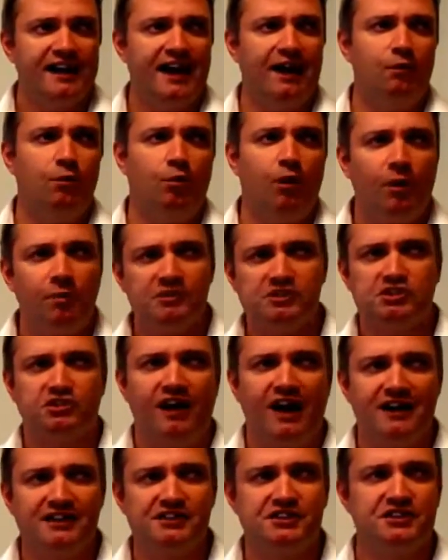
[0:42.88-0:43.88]
Now, what we're
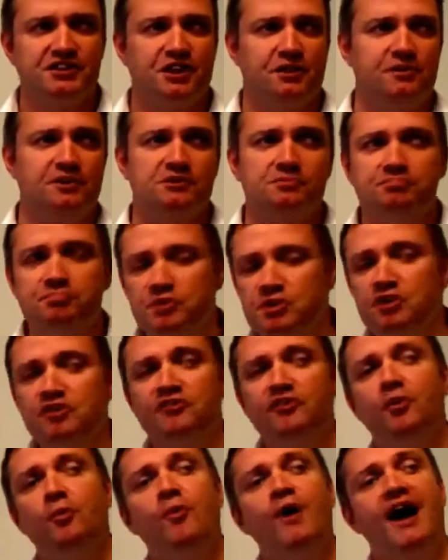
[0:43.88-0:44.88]
trying to do is
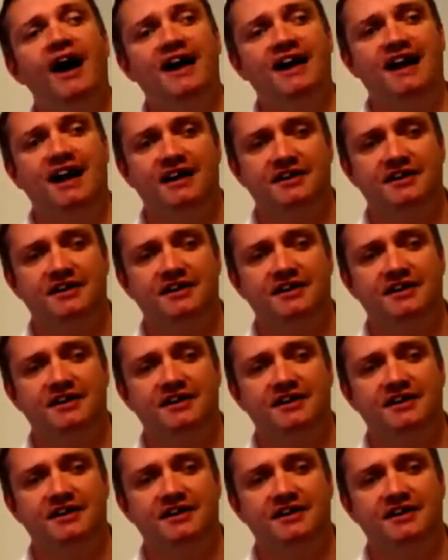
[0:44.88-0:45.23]
move away,